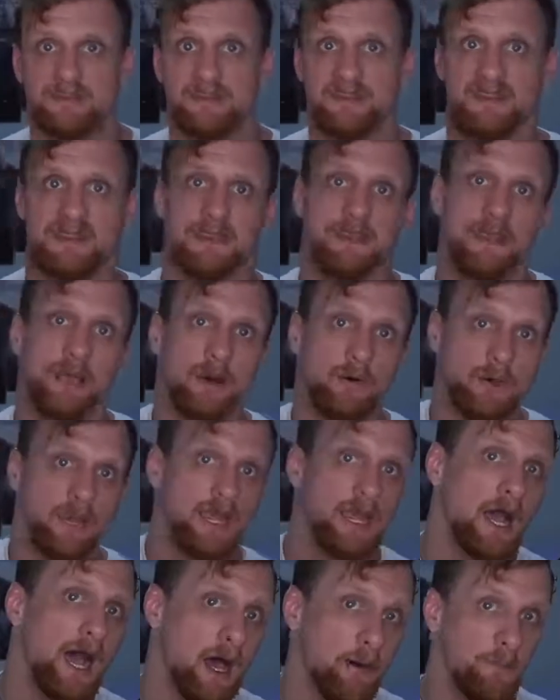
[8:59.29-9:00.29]
and then going
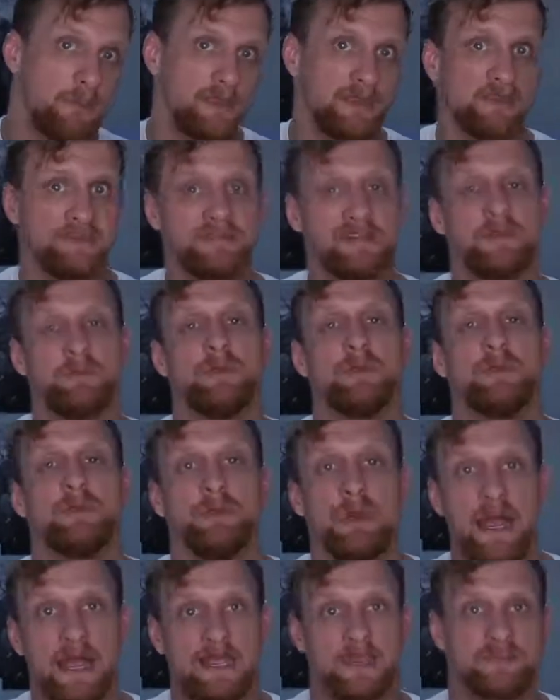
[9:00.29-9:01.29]
up on the CPU
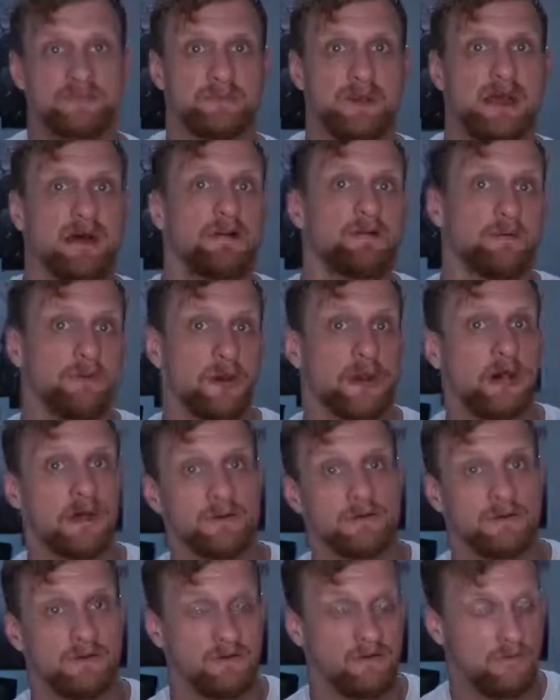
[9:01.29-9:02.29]
package power to
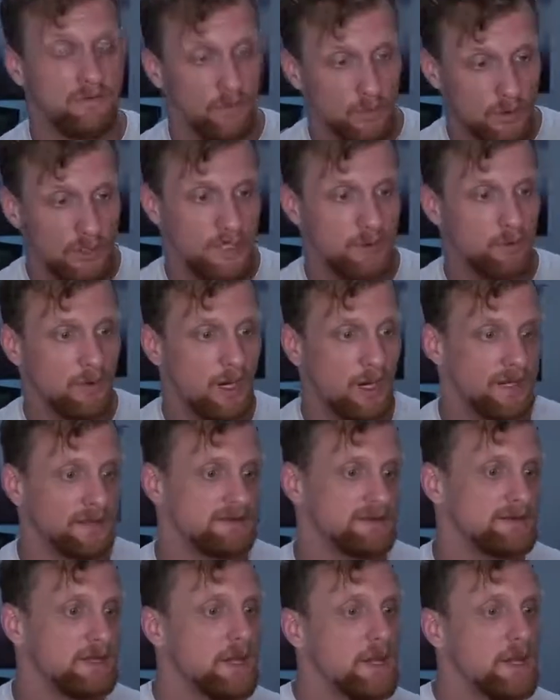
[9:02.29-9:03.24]
140 watts,